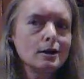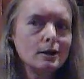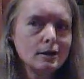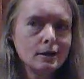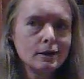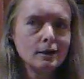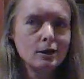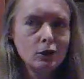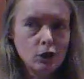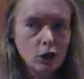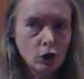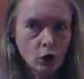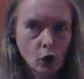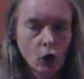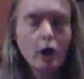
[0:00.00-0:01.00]
uh,
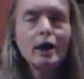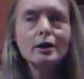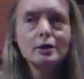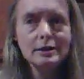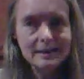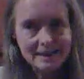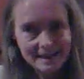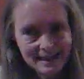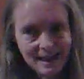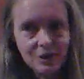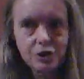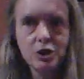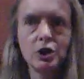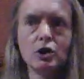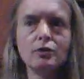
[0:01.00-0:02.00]
year
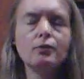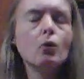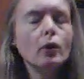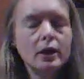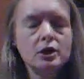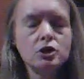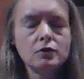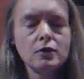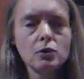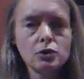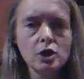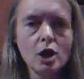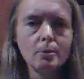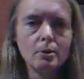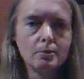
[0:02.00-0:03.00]
gets here for each of those
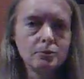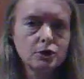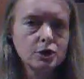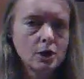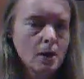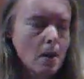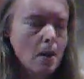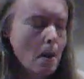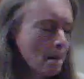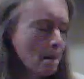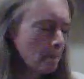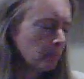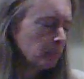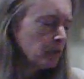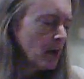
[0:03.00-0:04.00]
albums.
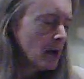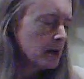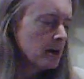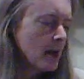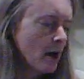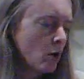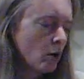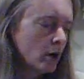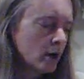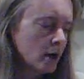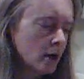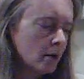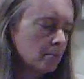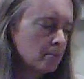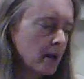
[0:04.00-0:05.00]
Now,
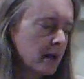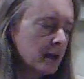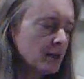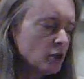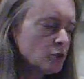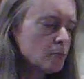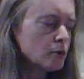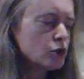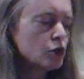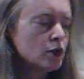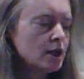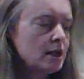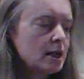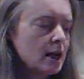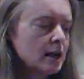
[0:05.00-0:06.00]
uh, Man Against
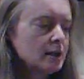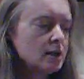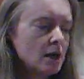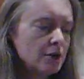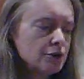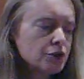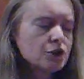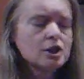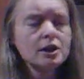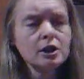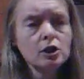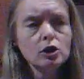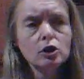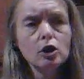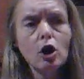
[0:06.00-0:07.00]
Machine and
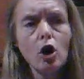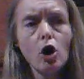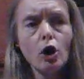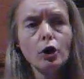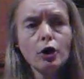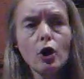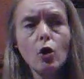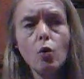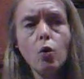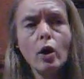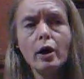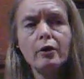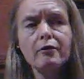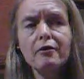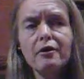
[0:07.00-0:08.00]
Gunslinger are
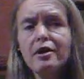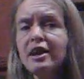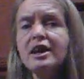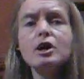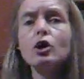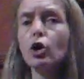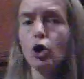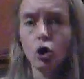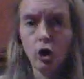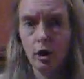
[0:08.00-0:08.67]
nowhere near